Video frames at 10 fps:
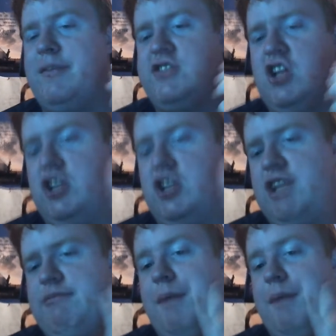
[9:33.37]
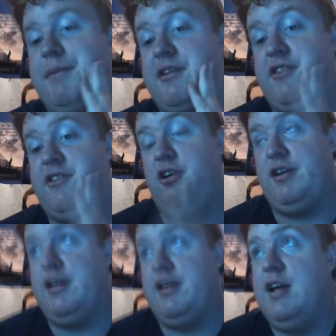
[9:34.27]
to love about Pixar,
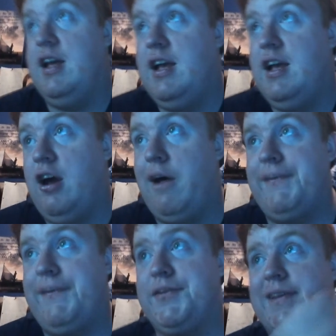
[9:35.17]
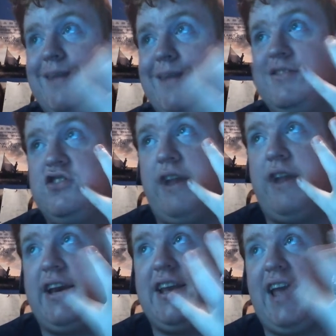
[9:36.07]
and all of it's really
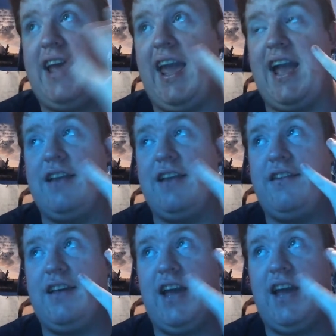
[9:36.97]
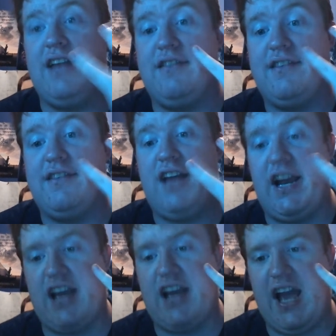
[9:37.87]
demonstrated in
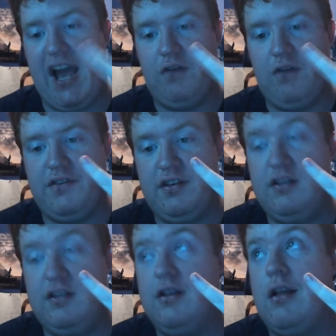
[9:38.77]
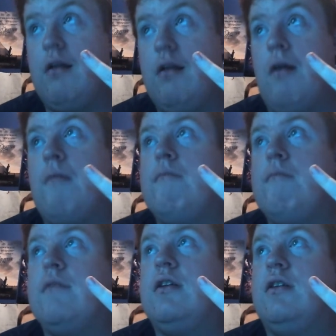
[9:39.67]
Inside Out.
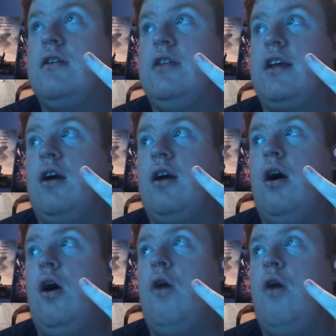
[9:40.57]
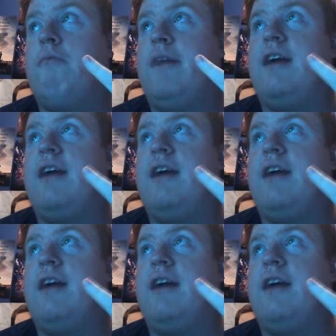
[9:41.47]
Like, oh my.